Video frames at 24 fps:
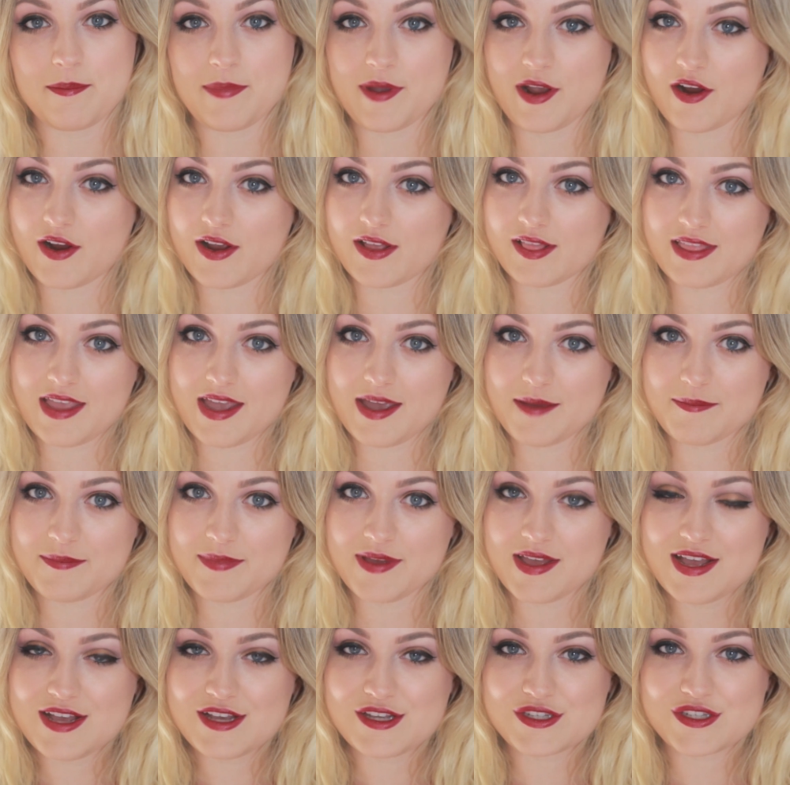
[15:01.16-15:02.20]
berry lip.
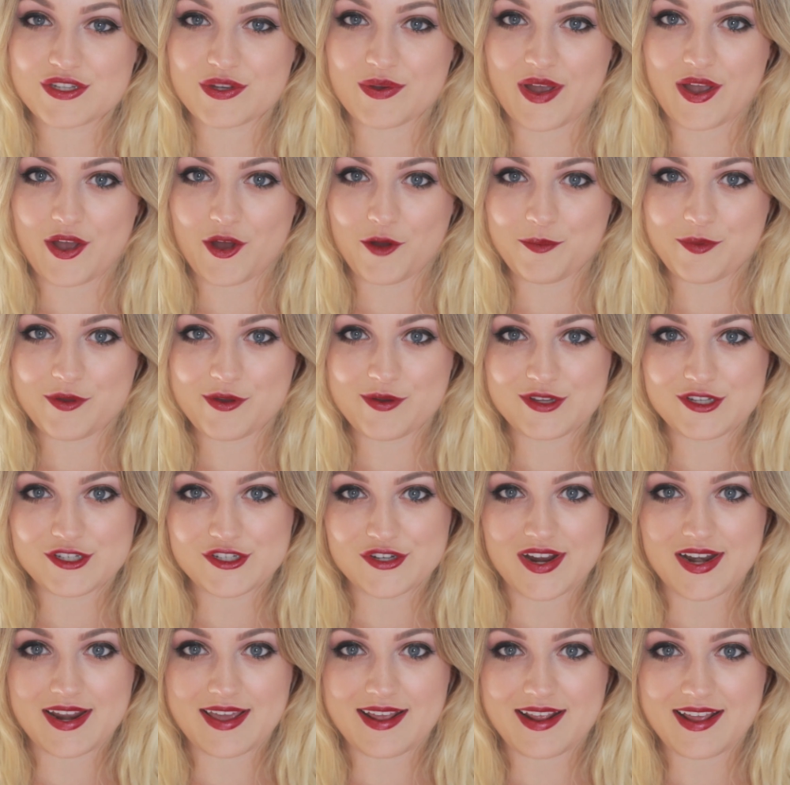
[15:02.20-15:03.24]
So I hope you
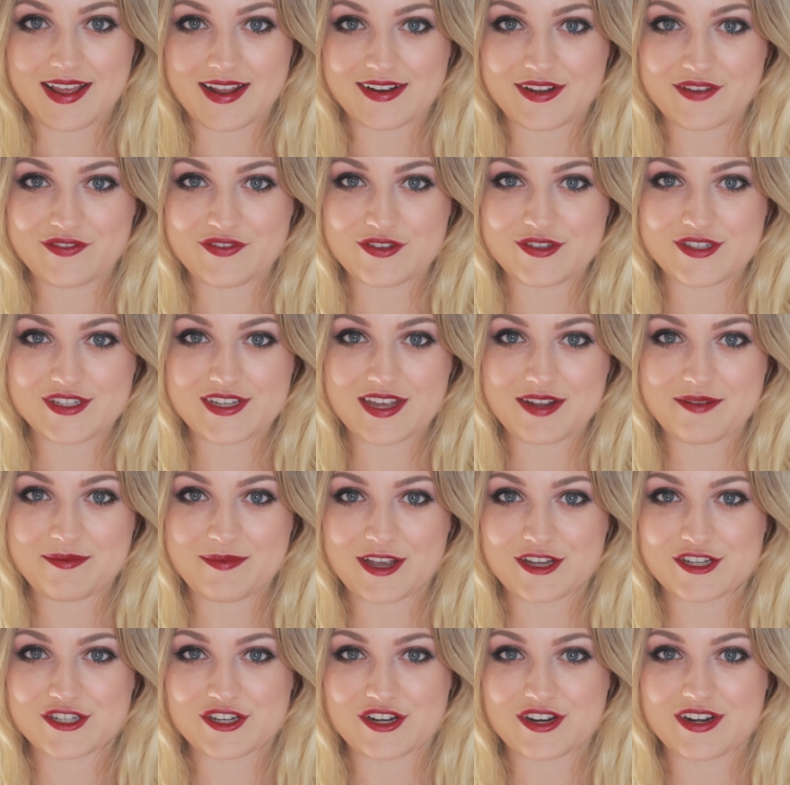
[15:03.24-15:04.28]
enjoyed it, and if you did,
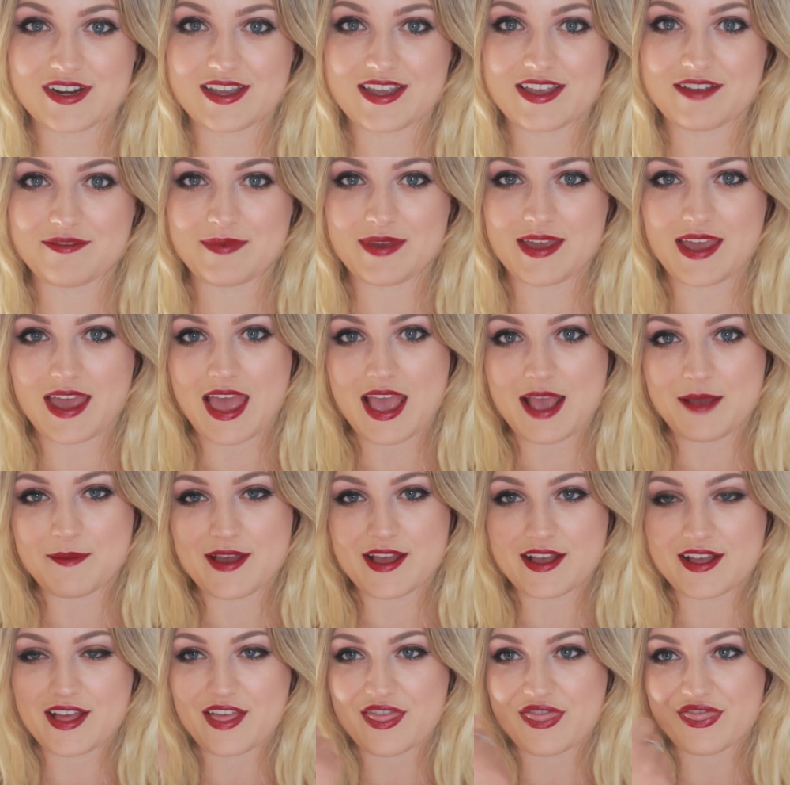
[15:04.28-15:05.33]
make sure to give me a
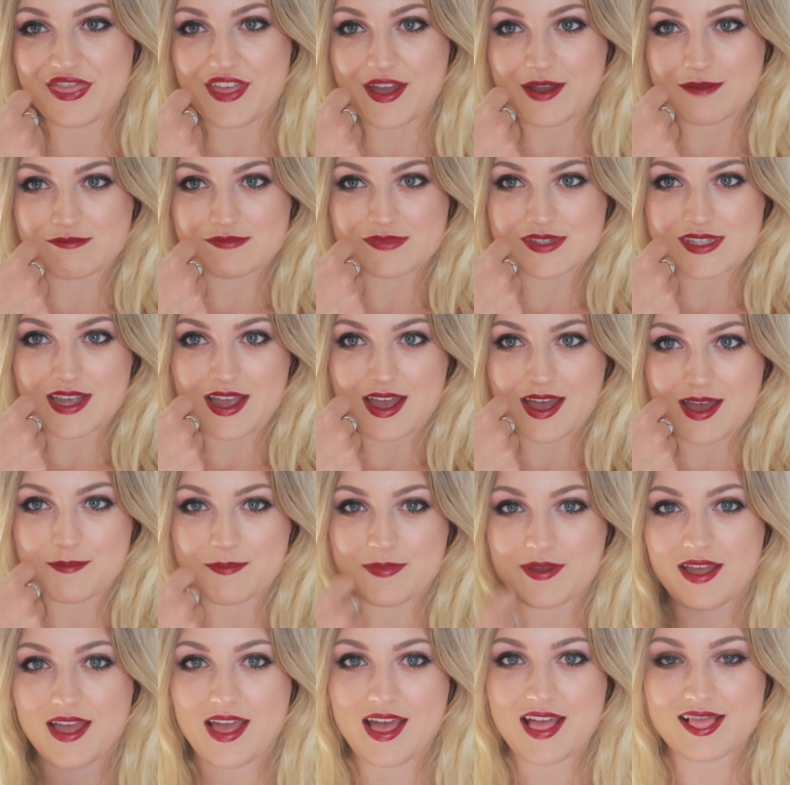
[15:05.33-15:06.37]
big thumbs up,
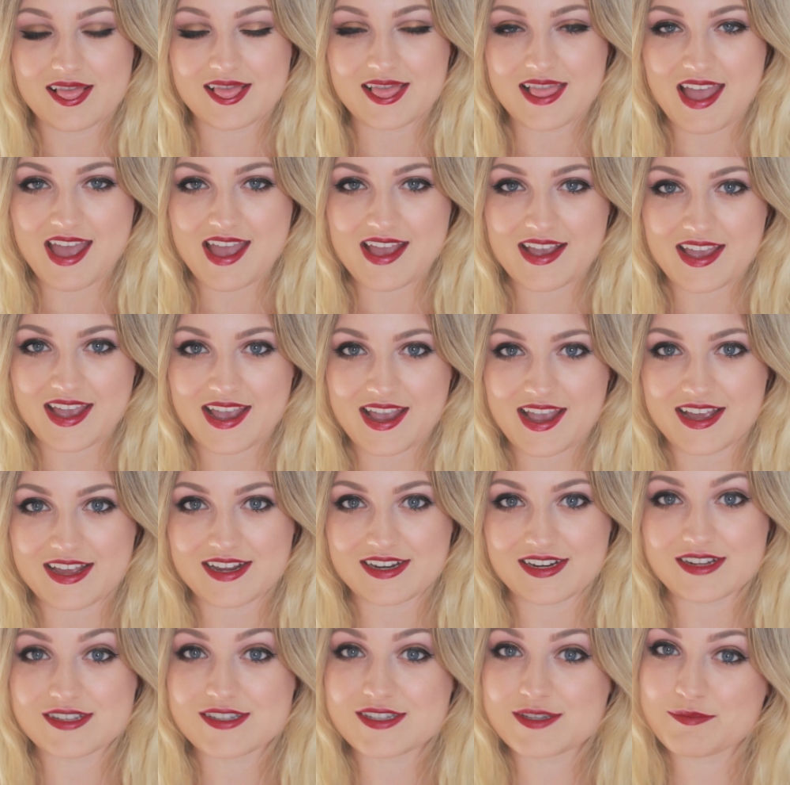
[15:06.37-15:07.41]
like,
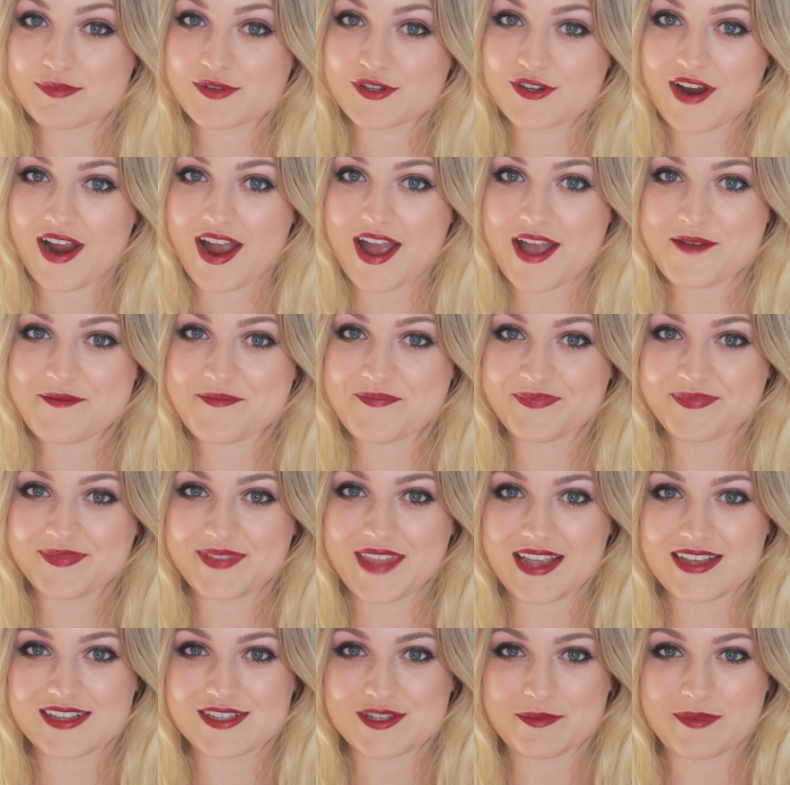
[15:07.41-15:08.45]
and subscribe.
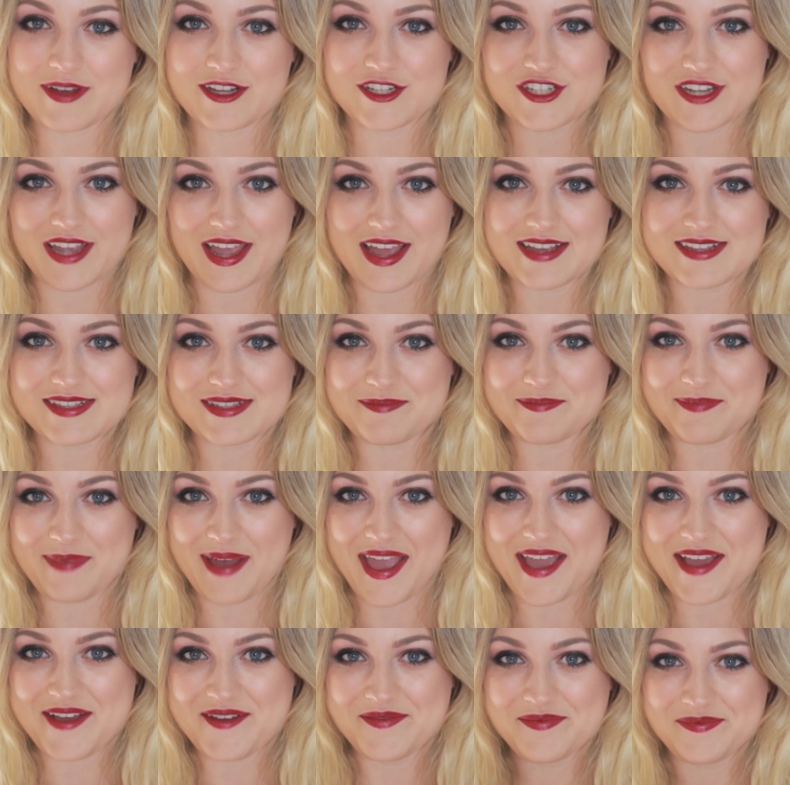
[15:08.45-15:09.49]
Thanks so much, guys.
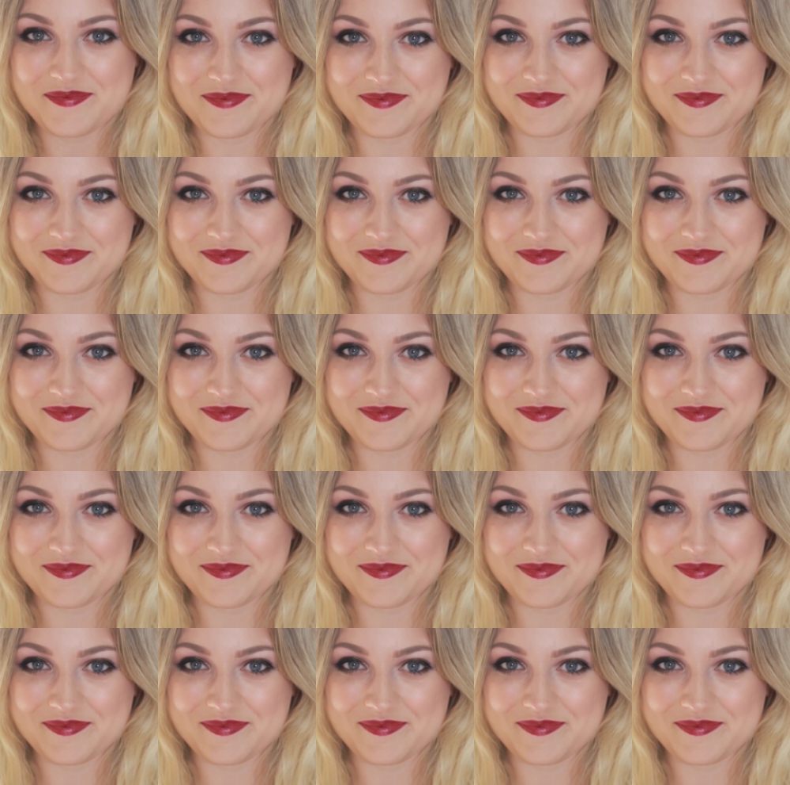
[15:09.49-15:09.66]
Bye.